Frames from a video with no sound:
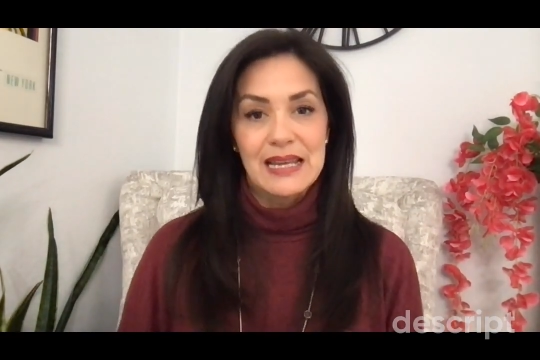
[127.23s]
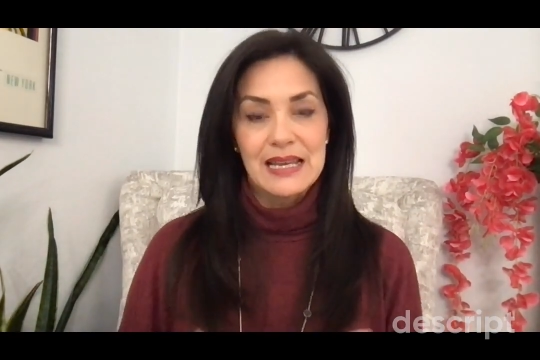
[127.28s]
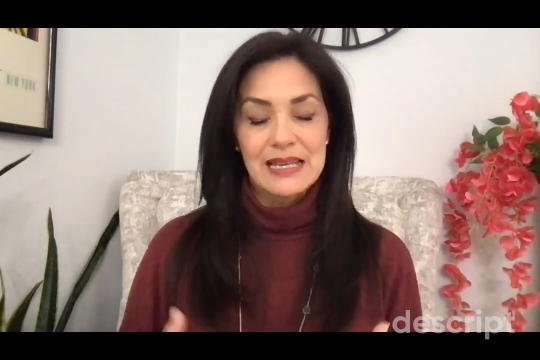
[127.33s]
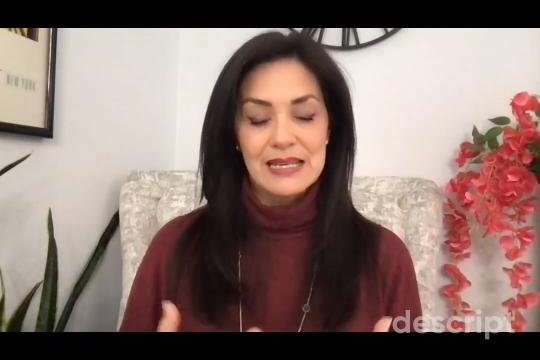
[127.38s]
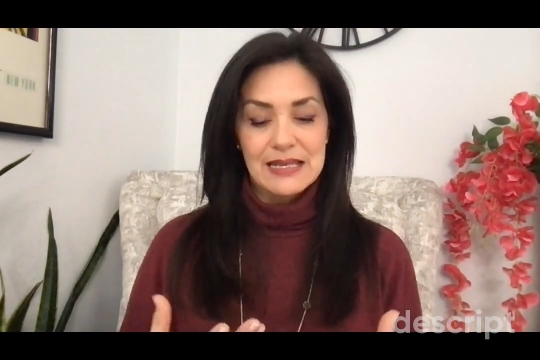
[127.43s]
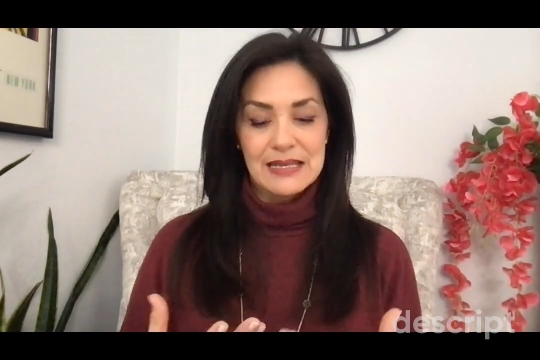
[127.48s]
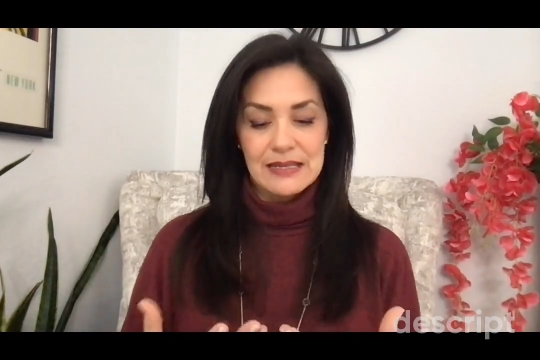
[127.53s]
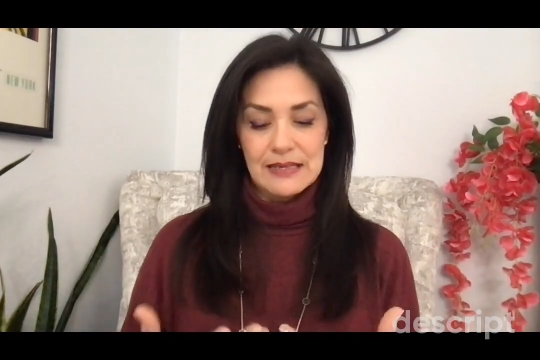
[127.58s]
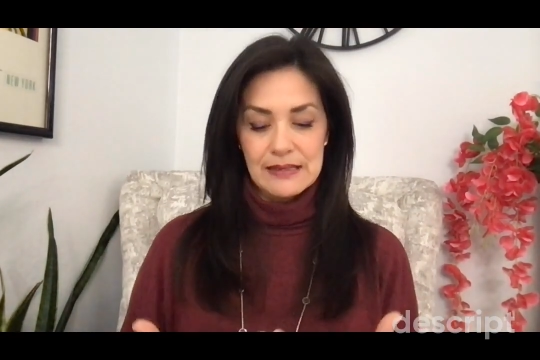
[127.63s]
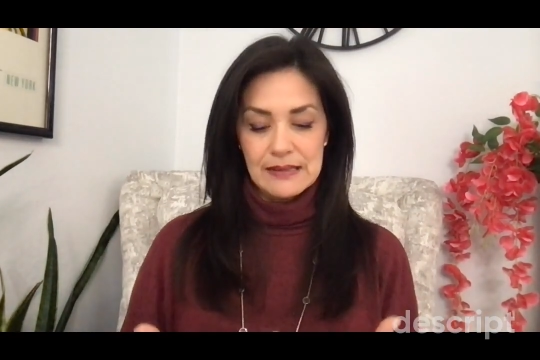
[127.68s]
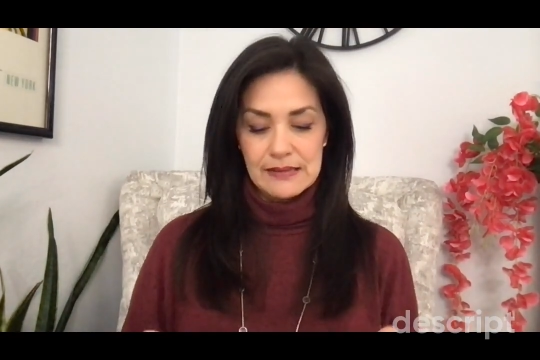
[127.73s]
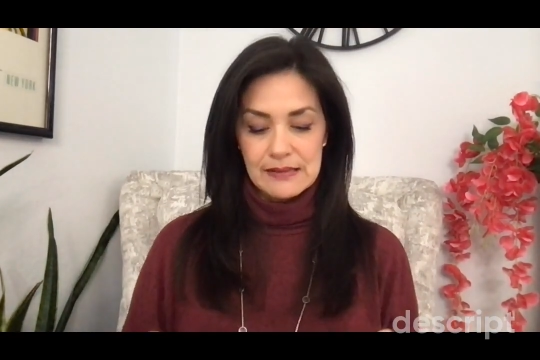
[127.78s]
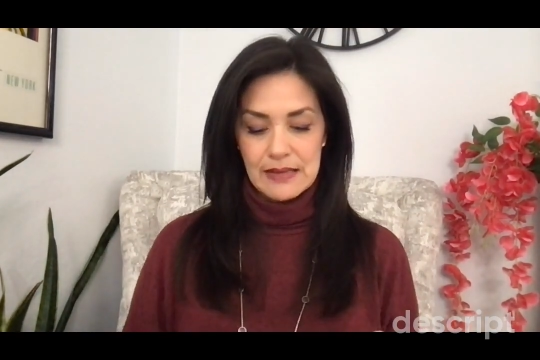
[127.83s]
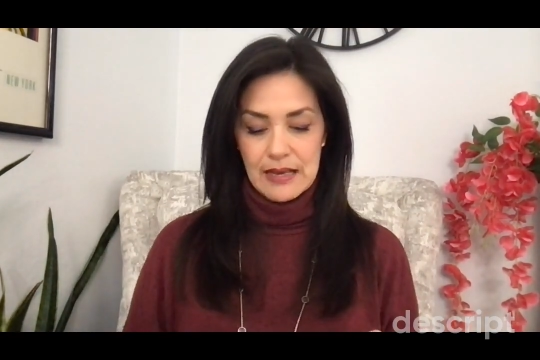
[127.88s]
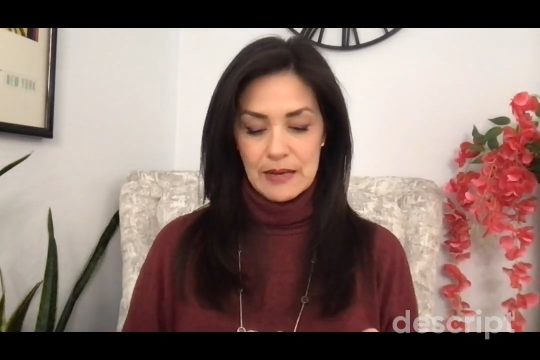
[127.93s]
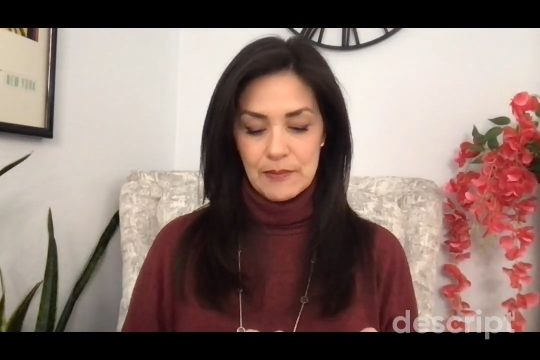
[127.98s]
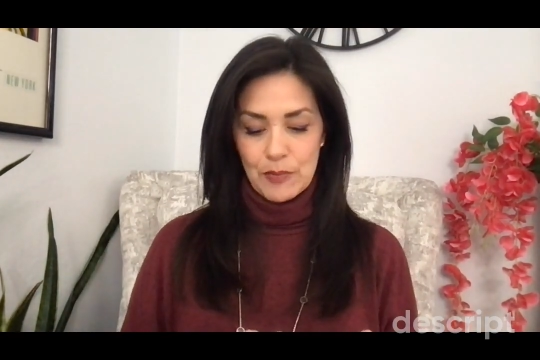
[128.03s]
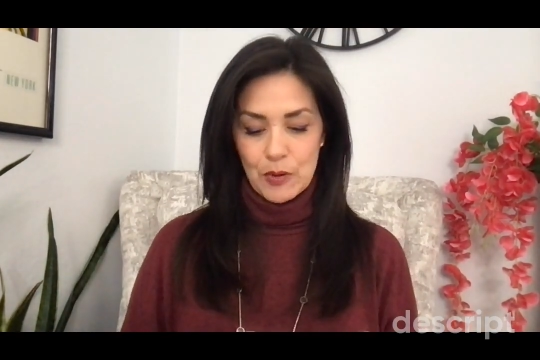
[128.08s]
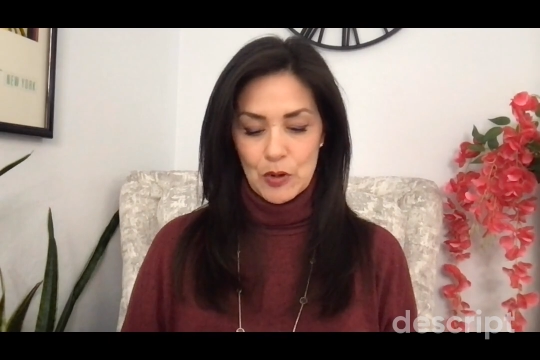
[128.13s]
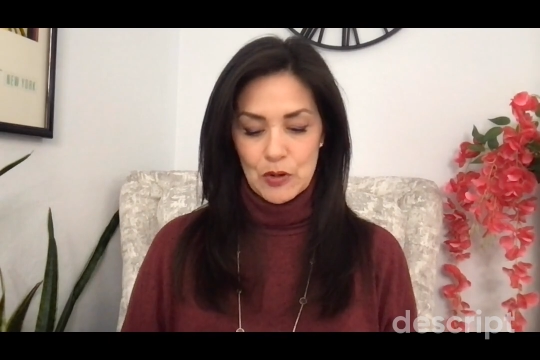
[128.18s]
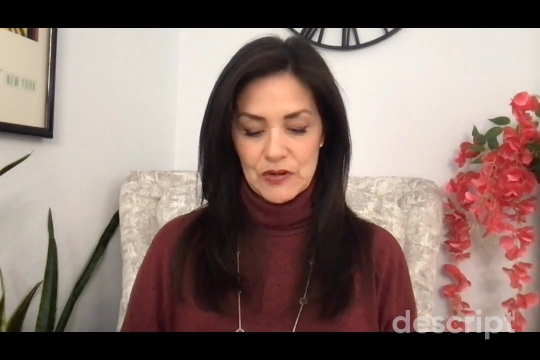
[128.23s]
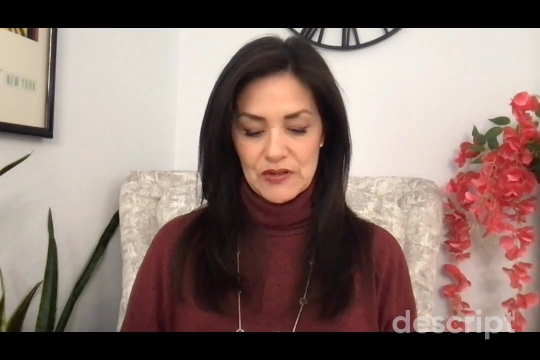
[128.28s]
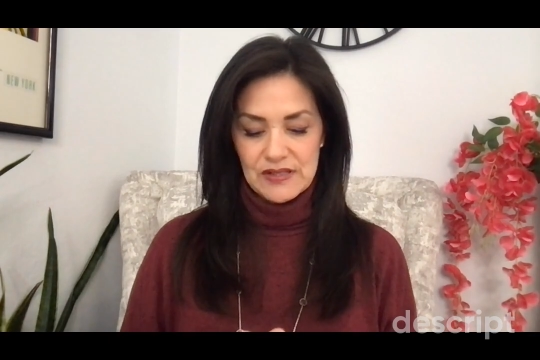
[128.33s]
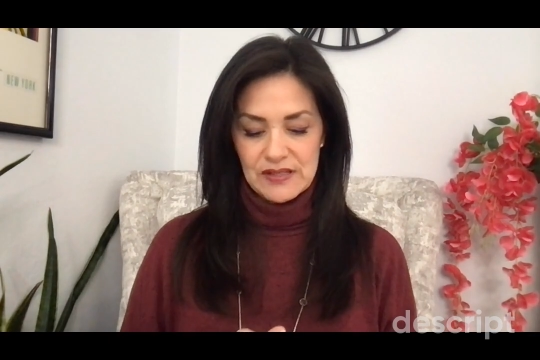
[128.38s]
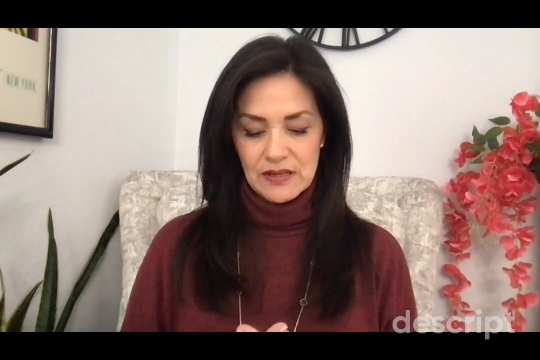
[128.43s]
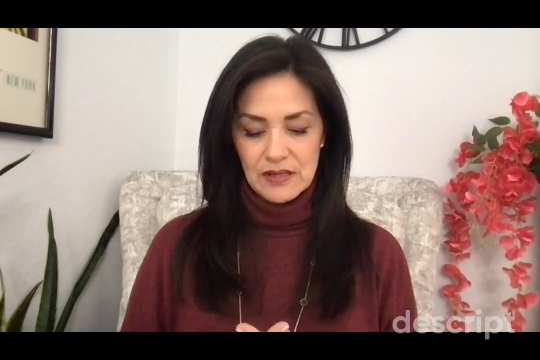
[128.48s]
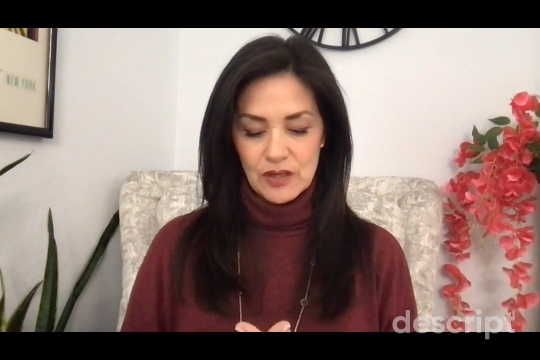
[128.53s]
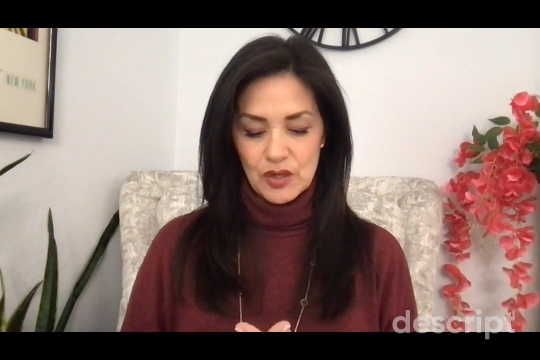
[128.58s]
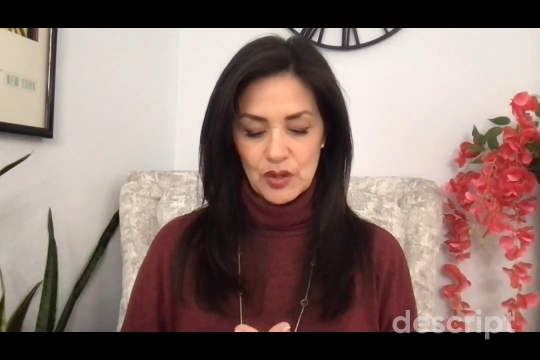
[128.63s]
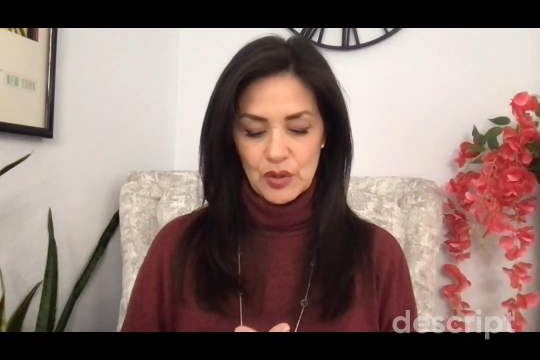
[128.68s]
is a
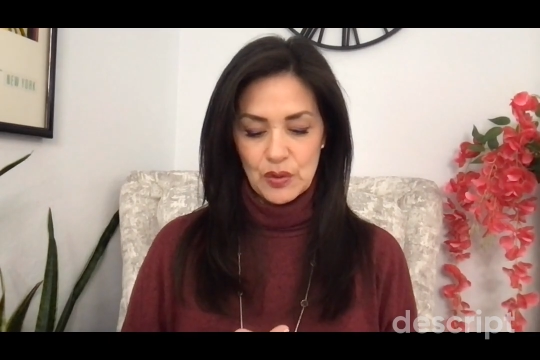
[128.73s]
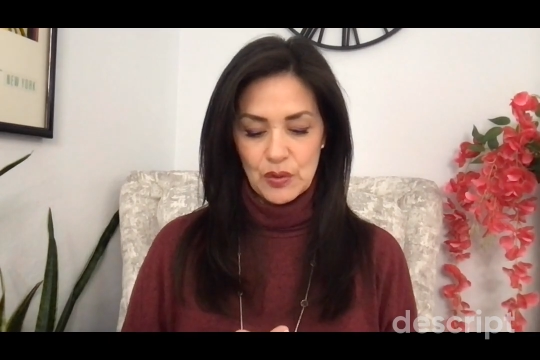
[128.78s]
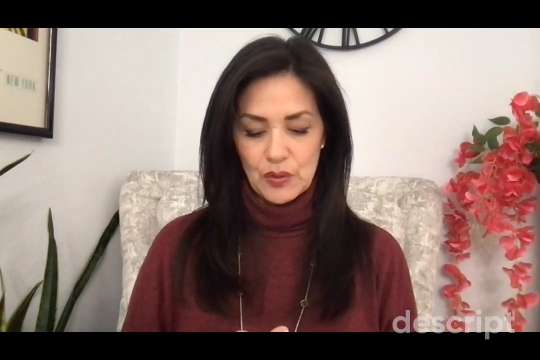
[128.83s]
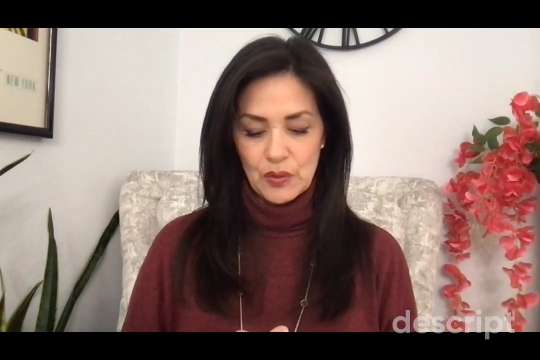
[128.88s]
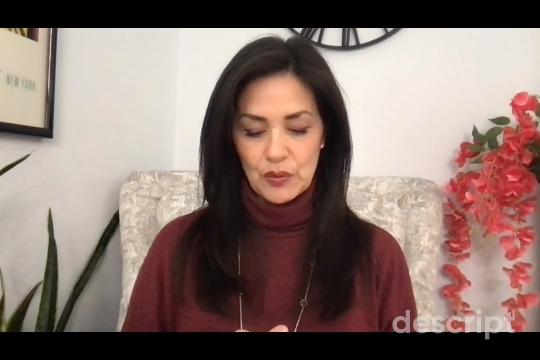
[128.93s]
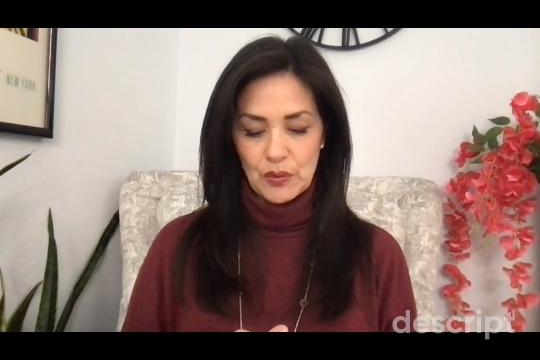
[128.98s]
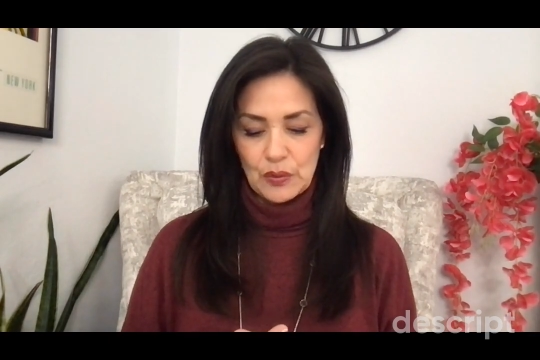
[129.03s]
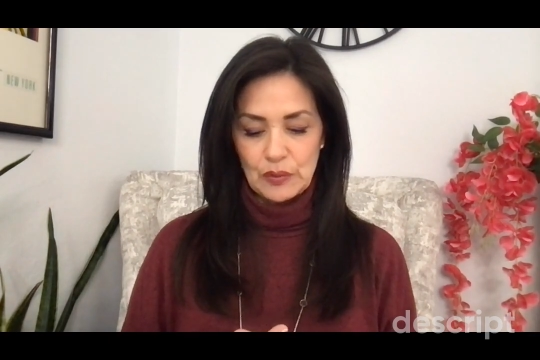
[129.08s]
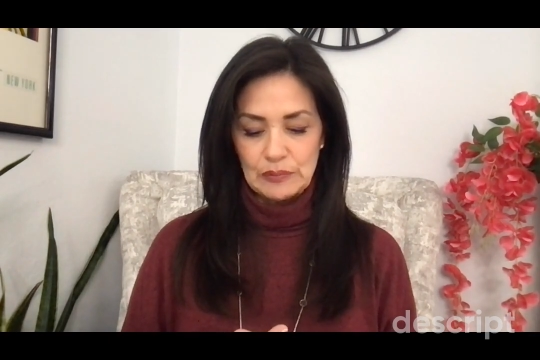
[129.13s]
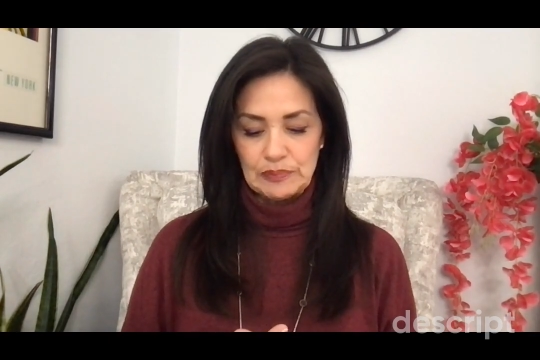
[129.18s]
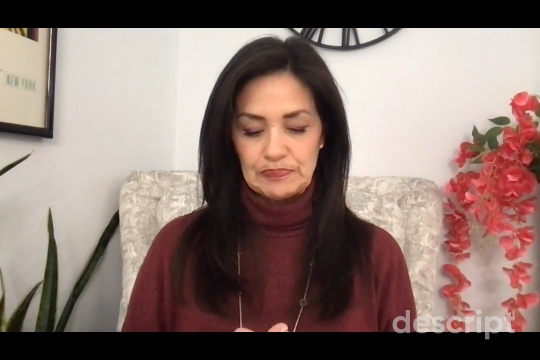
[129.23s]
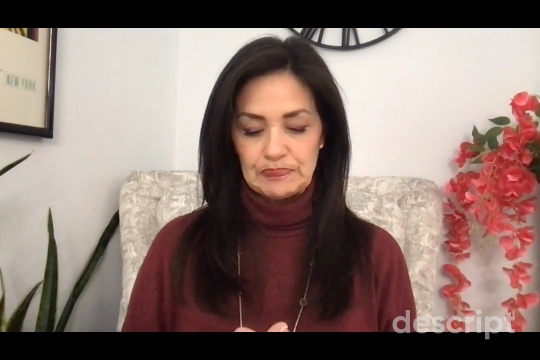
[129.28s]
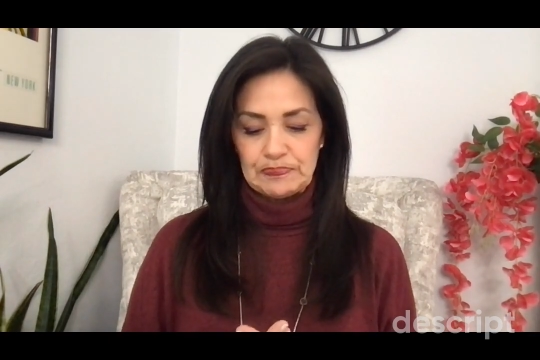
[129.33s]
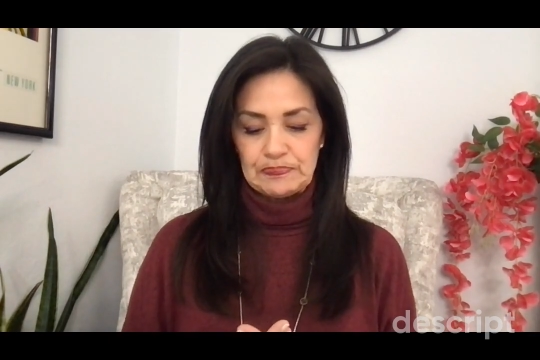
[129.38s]
person who